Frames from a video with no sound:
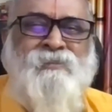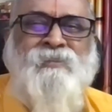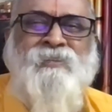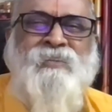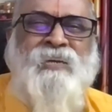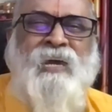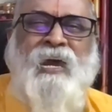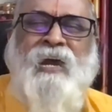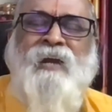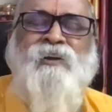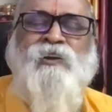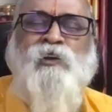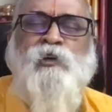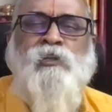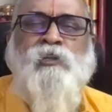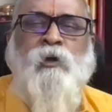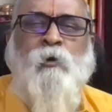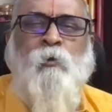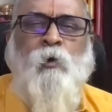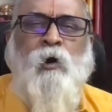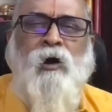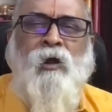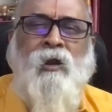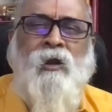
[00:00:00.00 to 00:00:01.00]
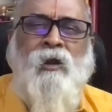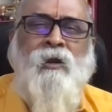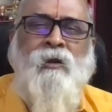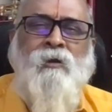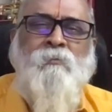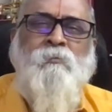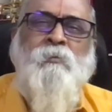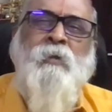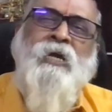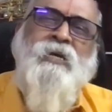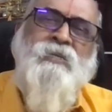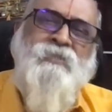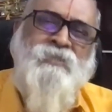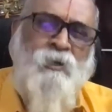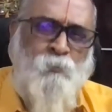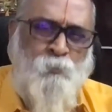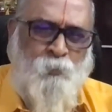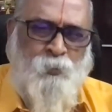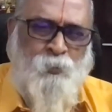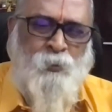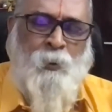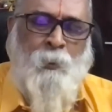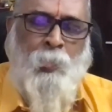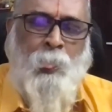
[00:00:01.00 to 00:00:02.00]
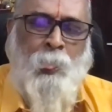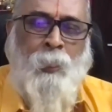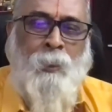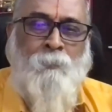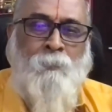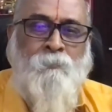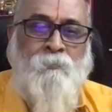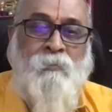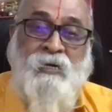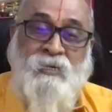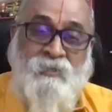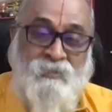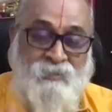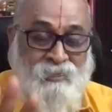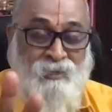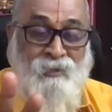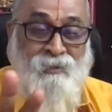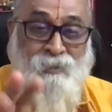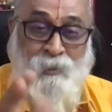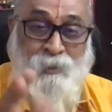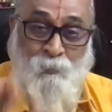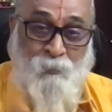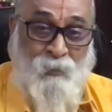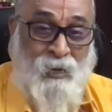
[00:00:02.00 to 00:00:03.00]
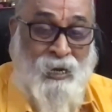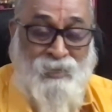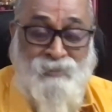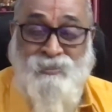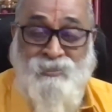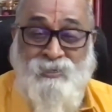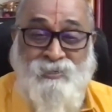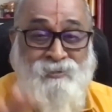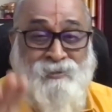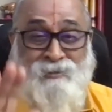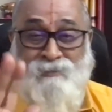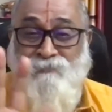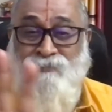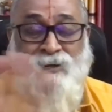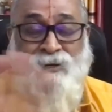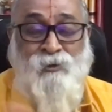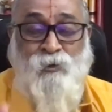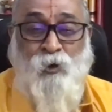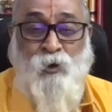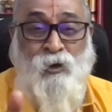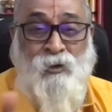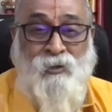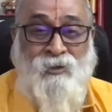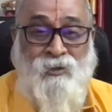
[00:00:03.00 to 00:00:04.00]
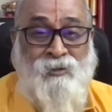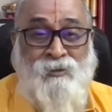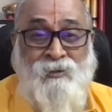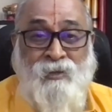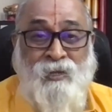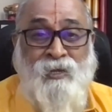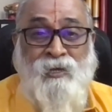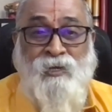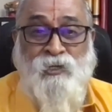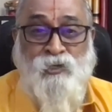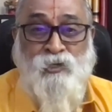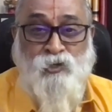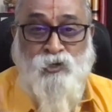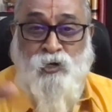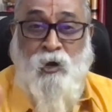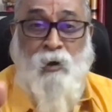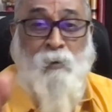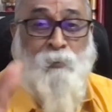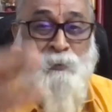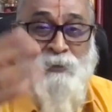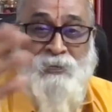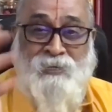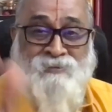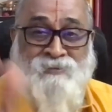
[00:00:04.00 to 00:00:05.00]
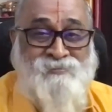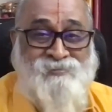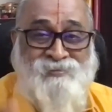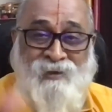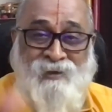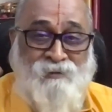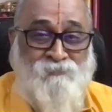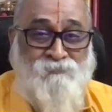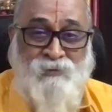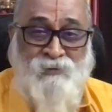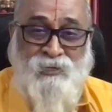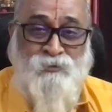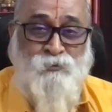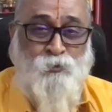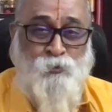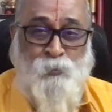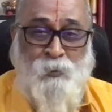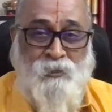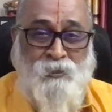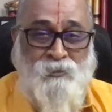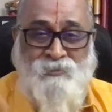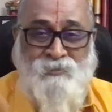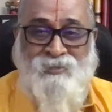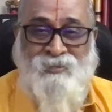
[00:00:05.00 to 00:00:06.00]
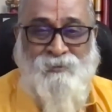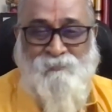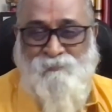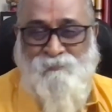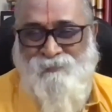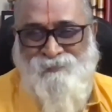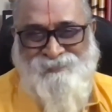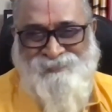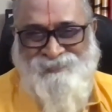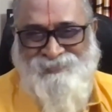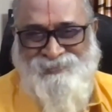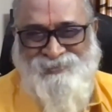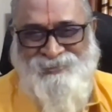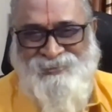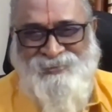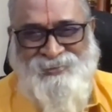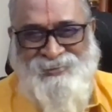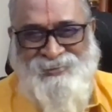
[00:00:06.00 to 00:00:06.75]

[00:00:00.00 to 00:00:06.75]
such cat on the wall may jump. But still, the Master will not stop his service towards them.